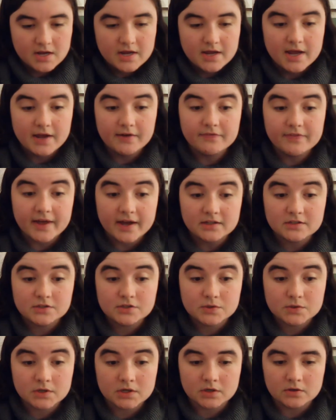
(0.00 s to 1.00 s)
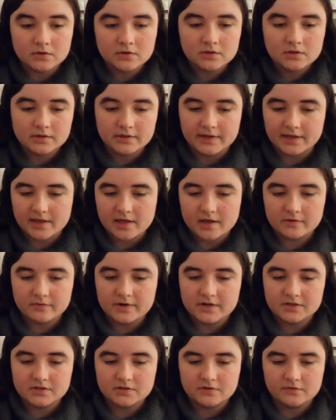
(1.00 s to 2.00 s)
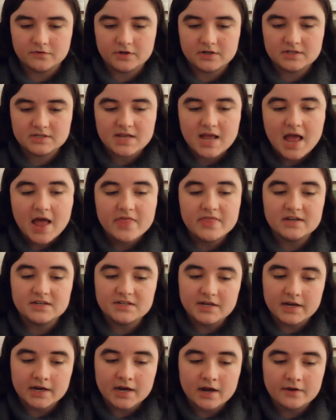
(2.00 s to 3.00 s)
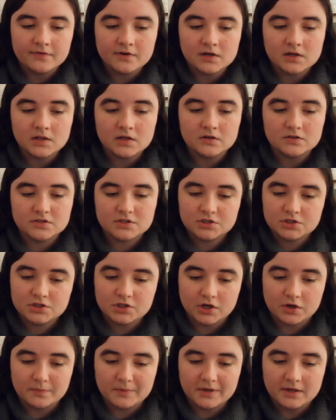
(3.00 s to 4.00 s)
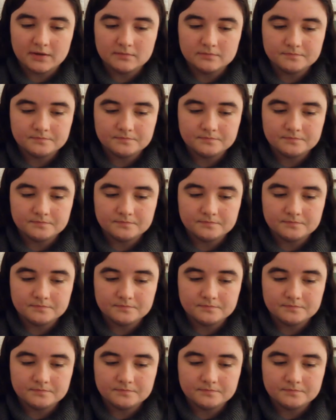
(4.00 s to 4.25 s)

"If that's true," Ling Ling raised her voice, "then take off your clothes and show me."